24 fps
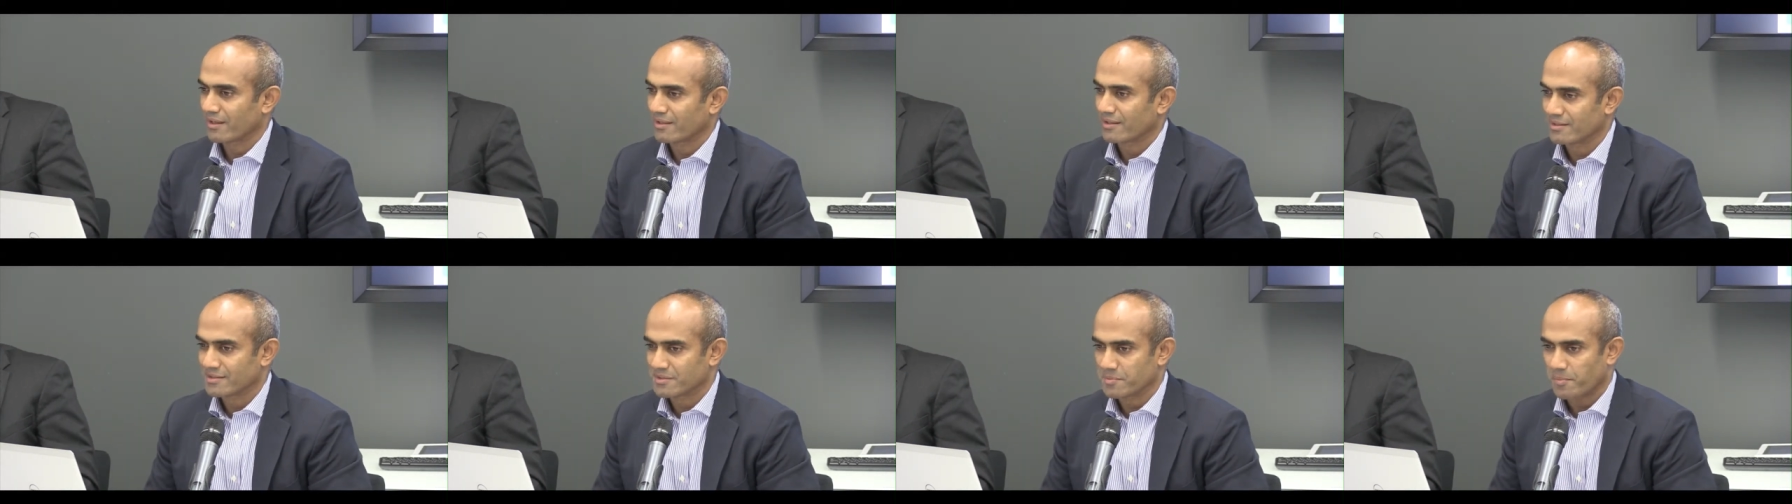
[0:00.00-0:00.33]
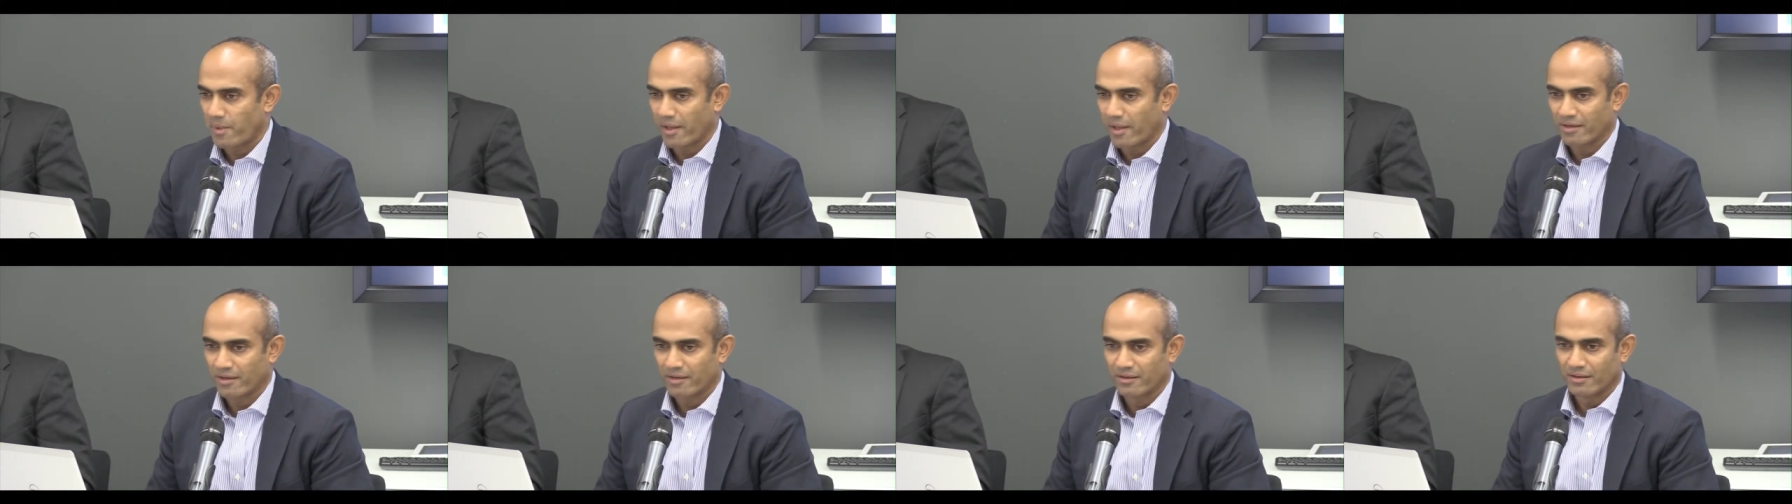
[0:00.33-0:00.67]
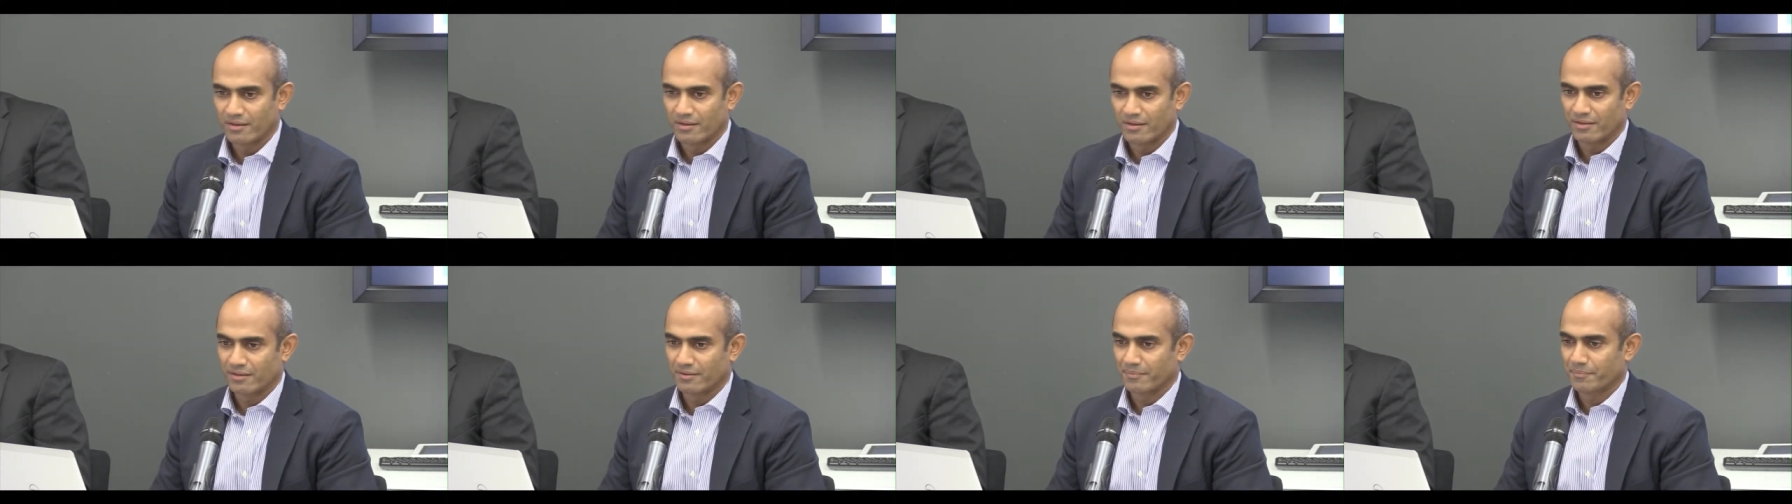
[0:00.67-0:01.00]
at this
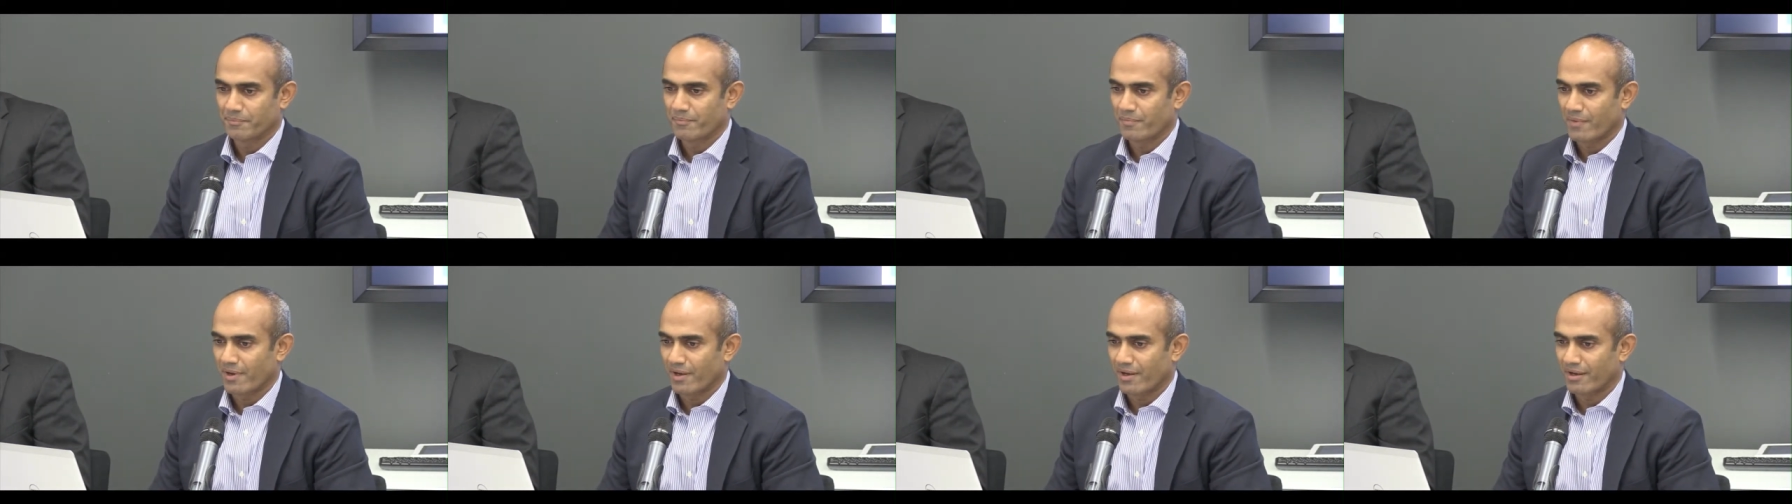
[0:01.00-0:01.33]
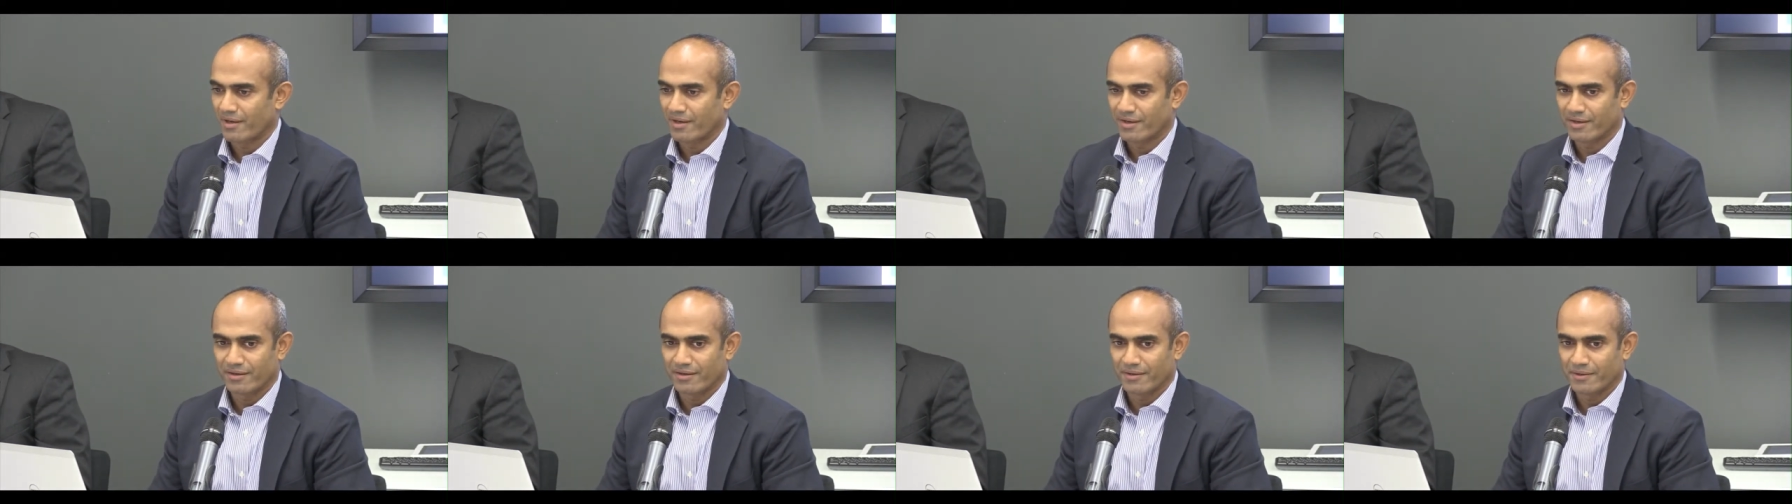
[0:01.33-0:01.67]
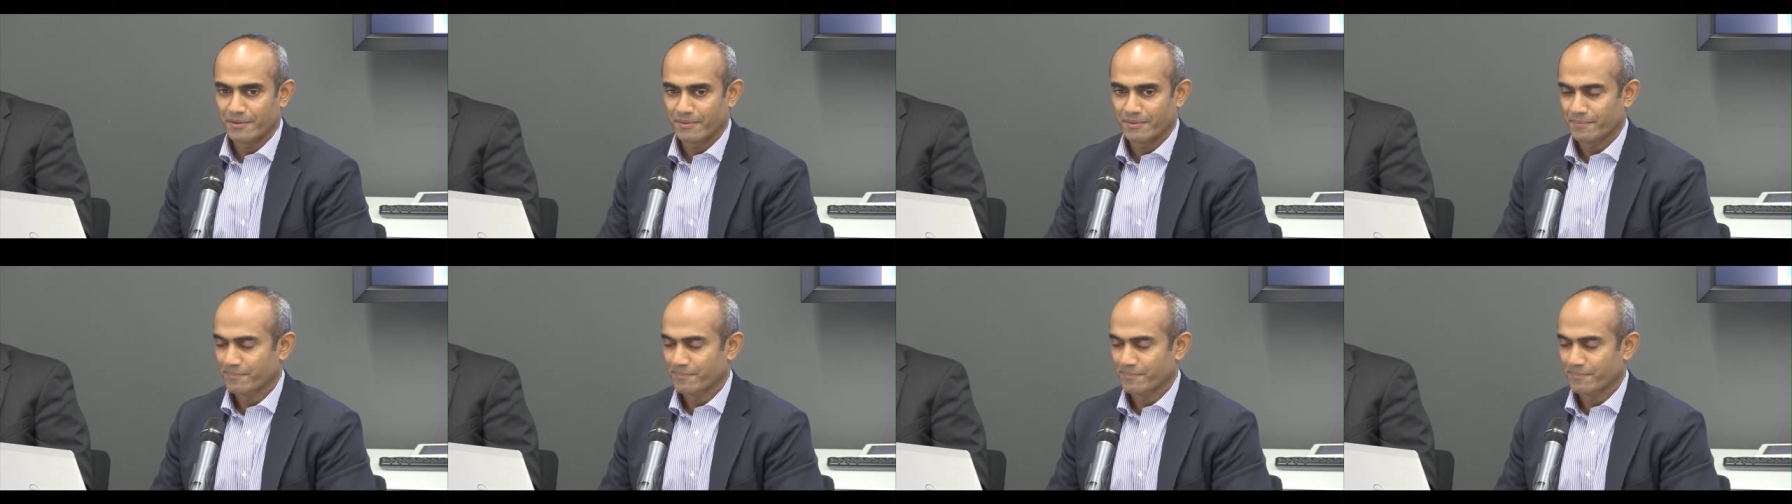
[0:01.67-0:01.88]
panel, uh, I